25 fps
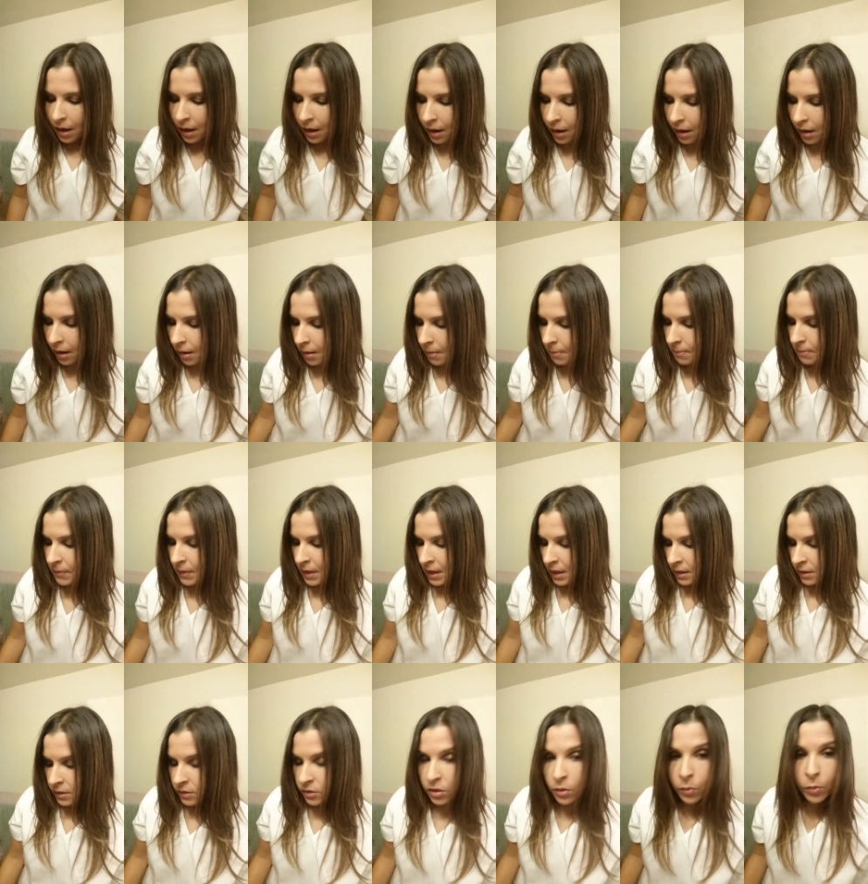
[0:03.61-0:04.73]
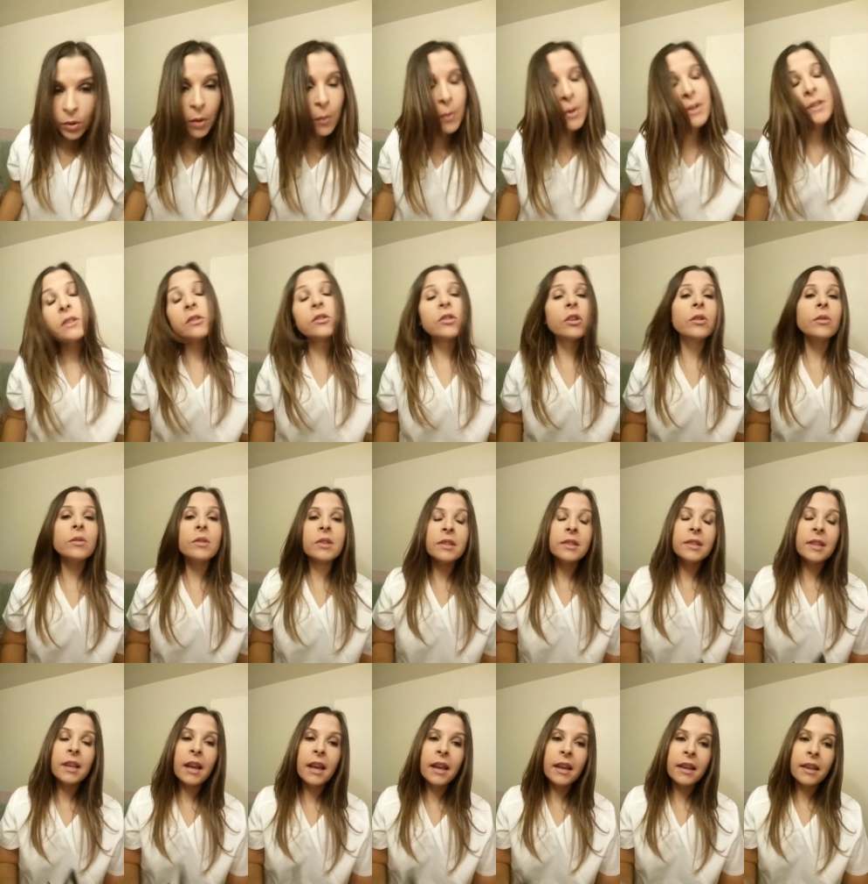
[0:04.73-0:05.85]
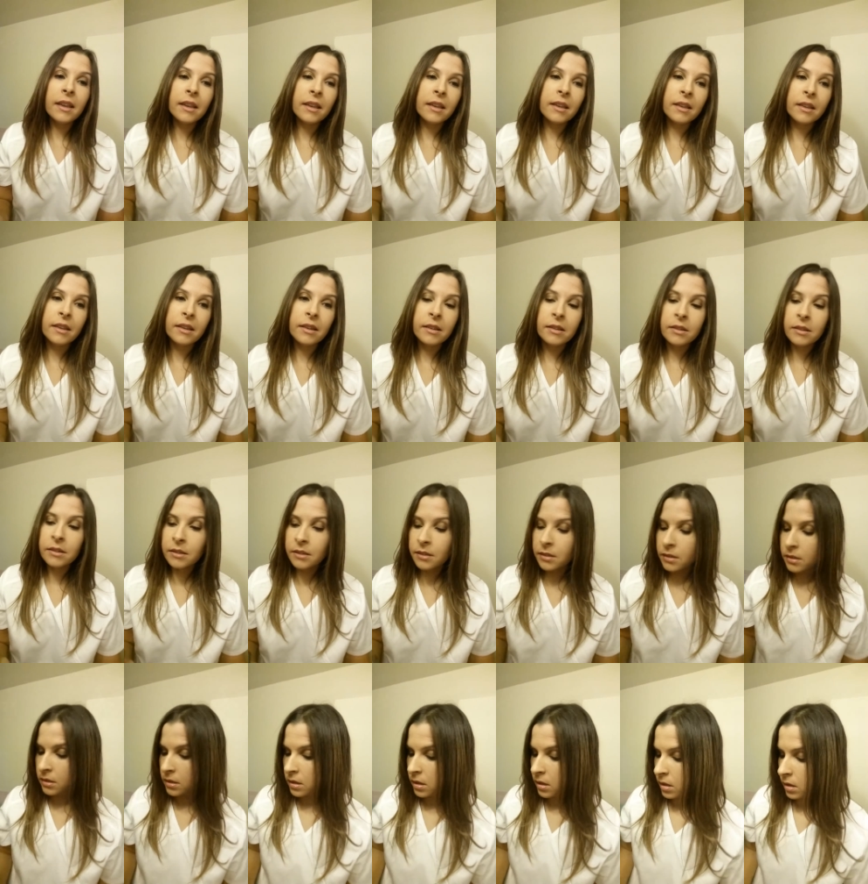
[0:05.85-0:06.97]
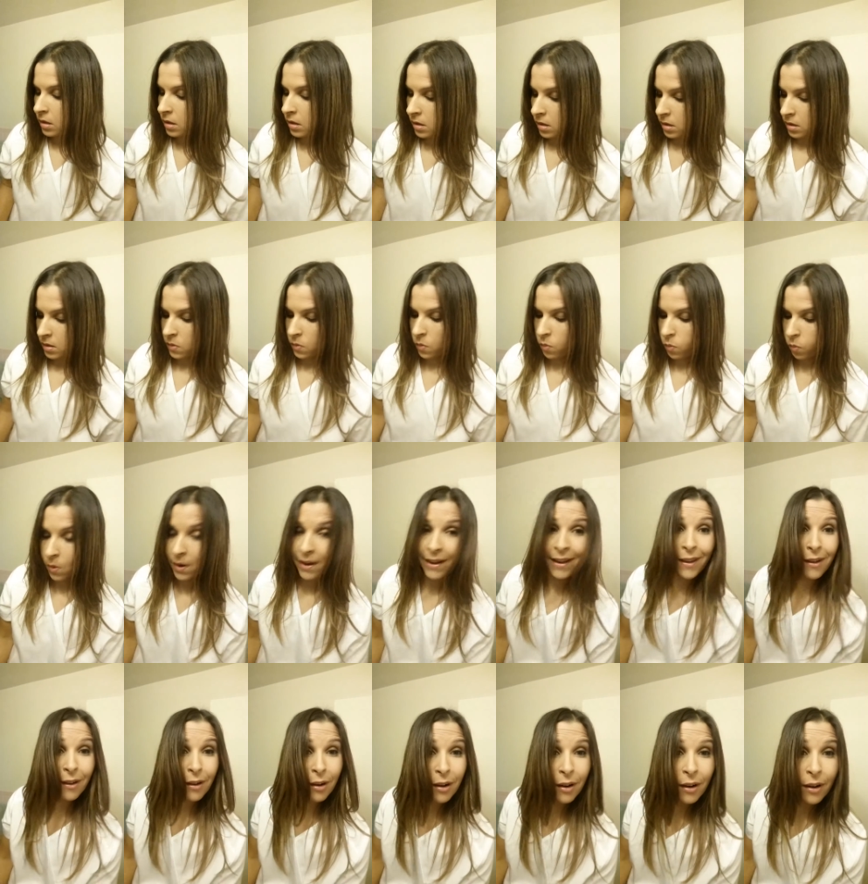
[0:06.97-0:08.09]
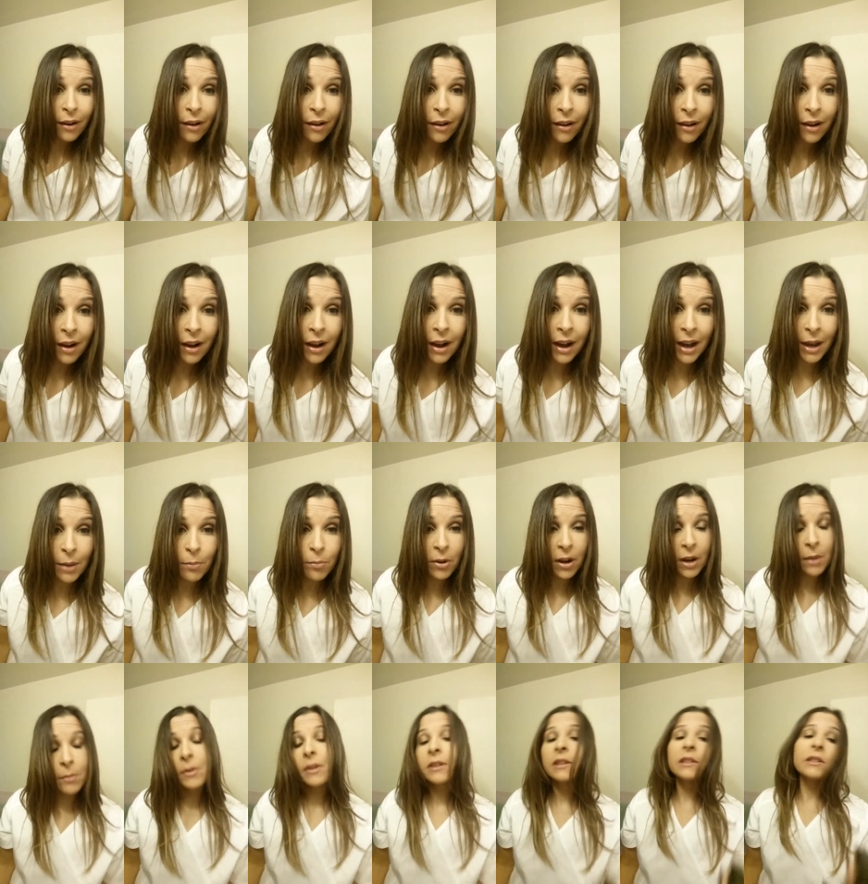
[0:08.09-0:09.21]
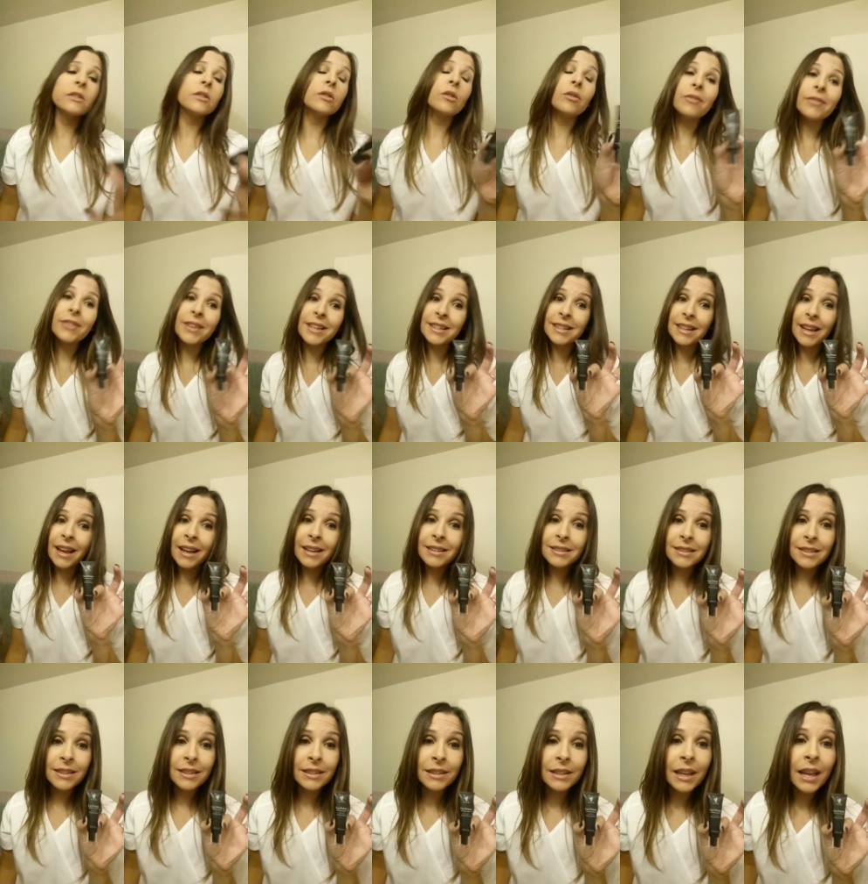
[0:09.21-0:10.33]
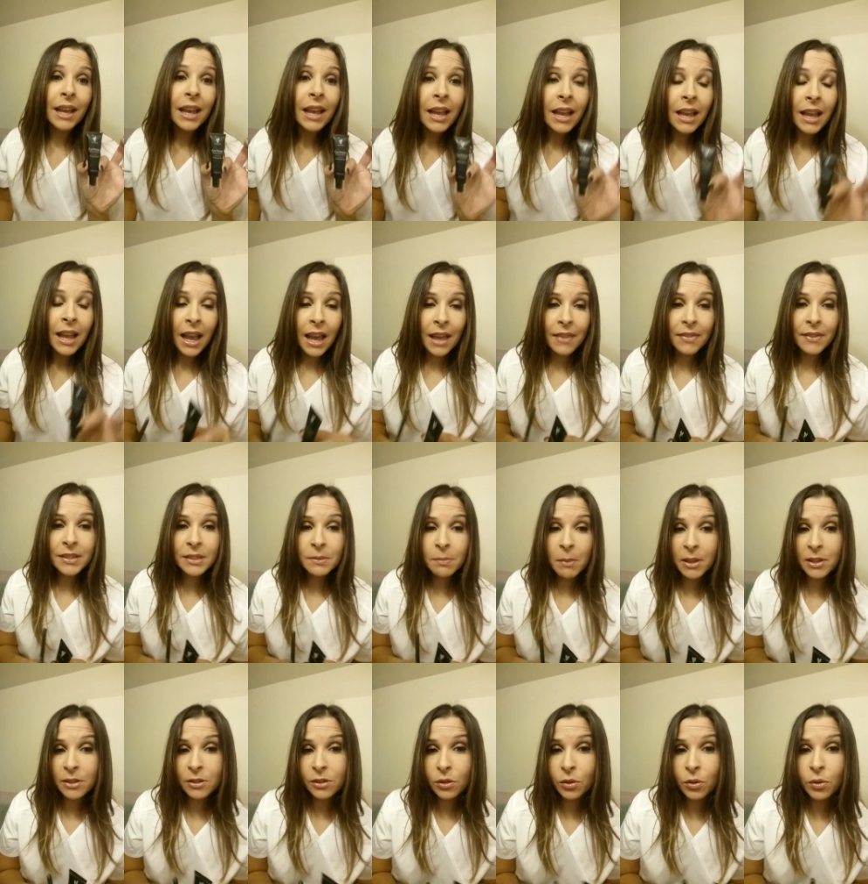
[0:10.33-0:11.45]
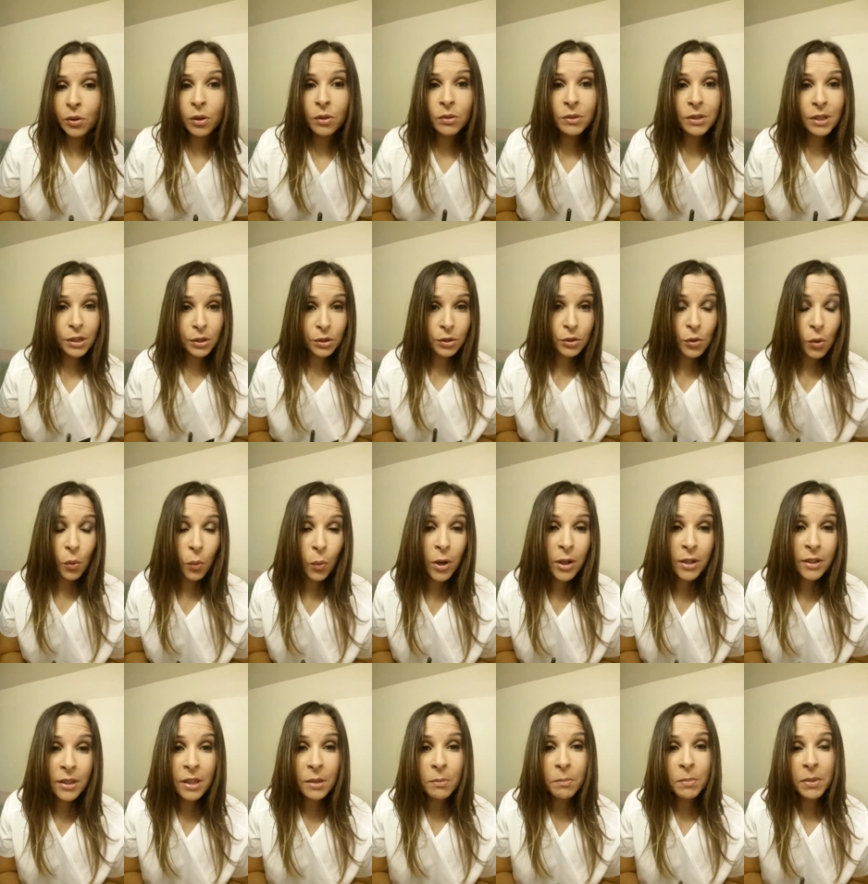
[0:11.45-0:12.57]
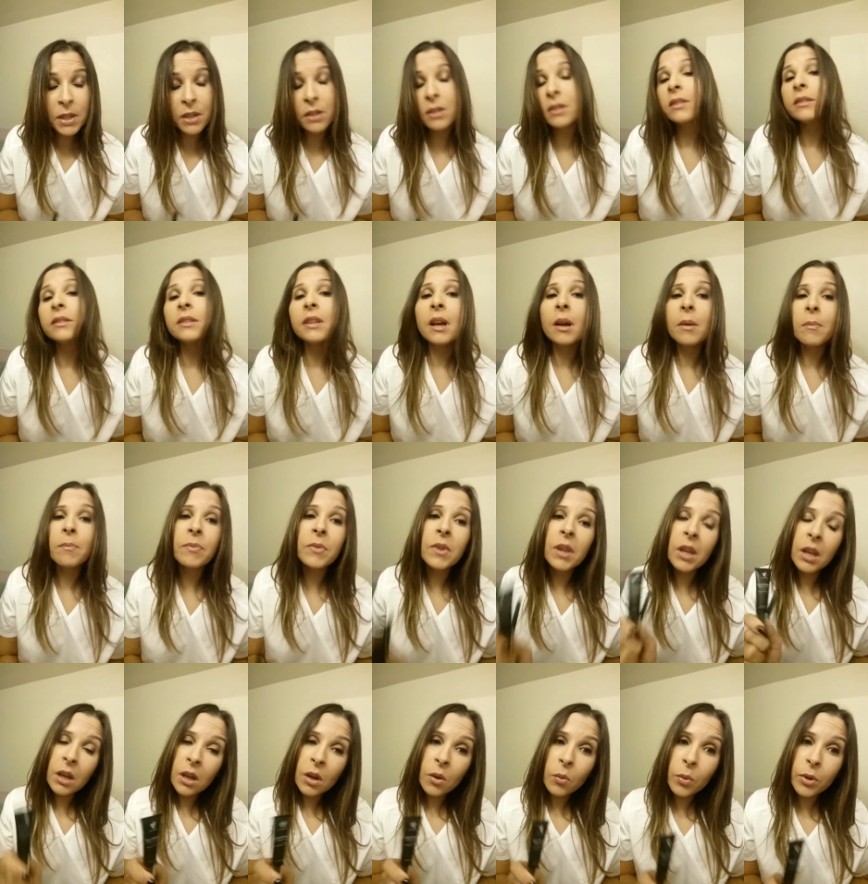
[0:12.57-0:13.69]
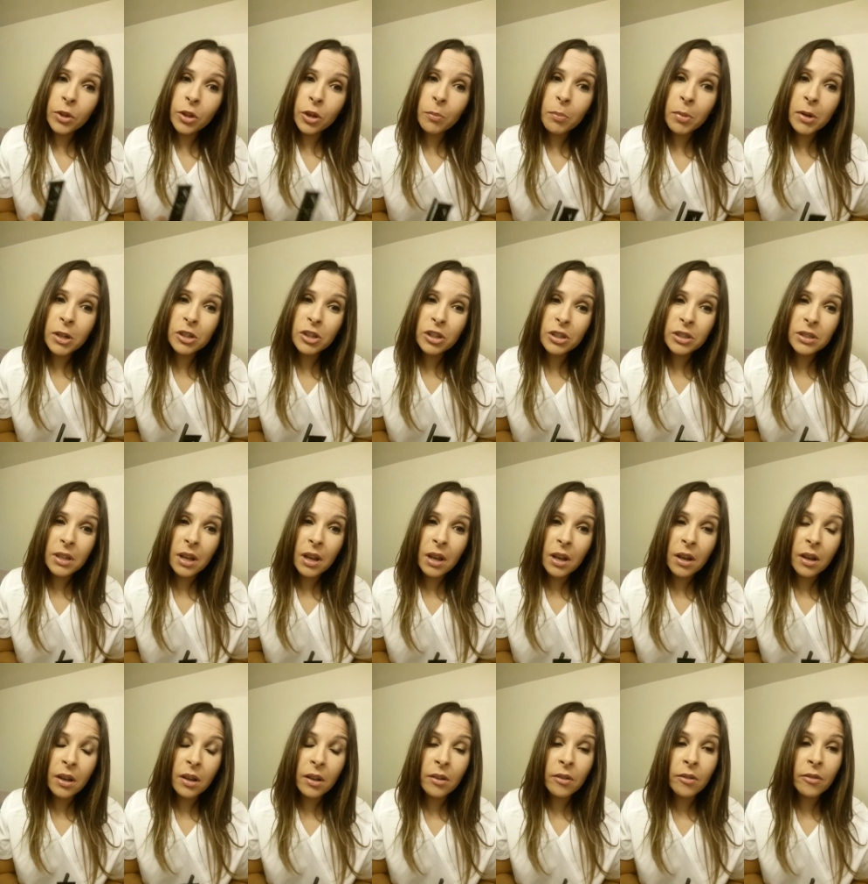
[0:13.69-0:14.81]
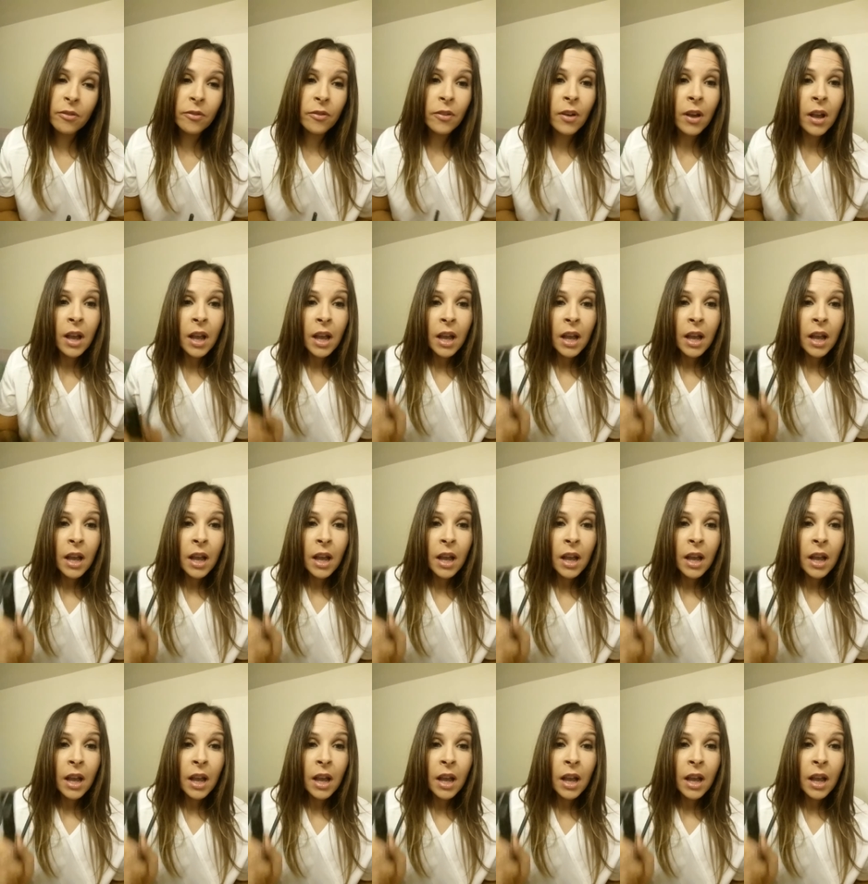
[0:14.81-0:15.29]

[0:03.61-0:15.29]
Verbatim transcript: Um, so what I want to show you today is why our eye primer is so fantastic. And this month's kudos is so worth it because um, with your purchase of